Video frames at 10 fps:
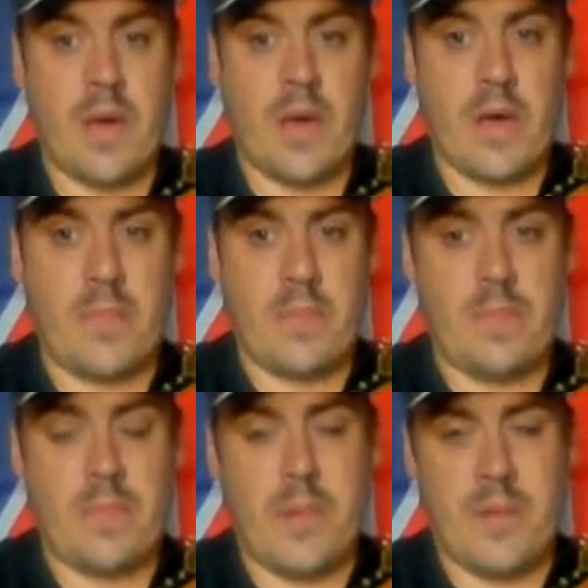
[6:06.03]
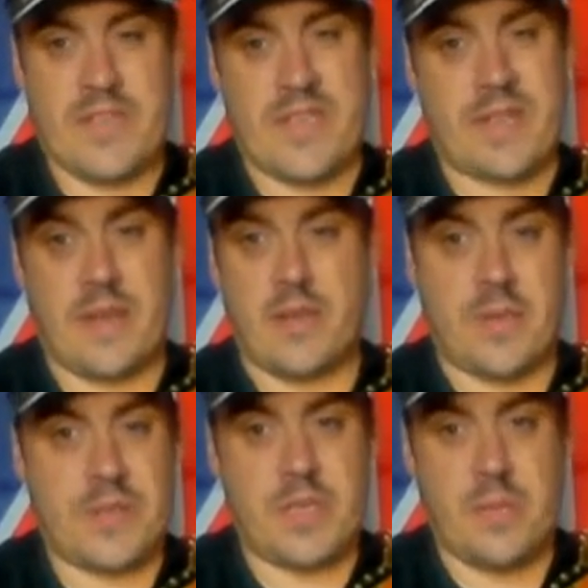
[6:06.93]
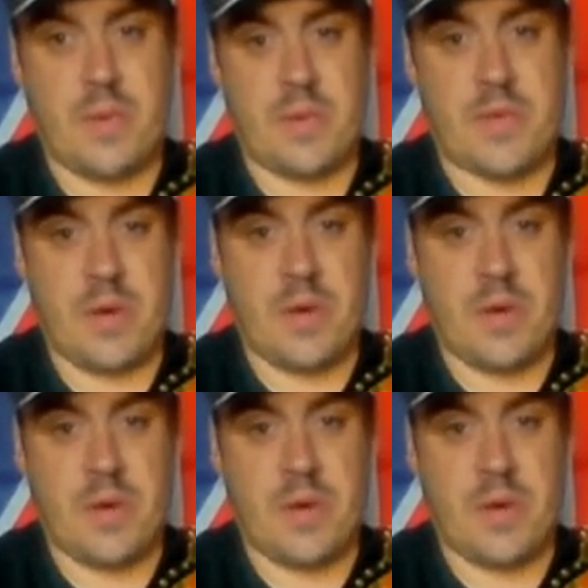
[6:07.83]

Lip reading: I mean, said that WCW wasn't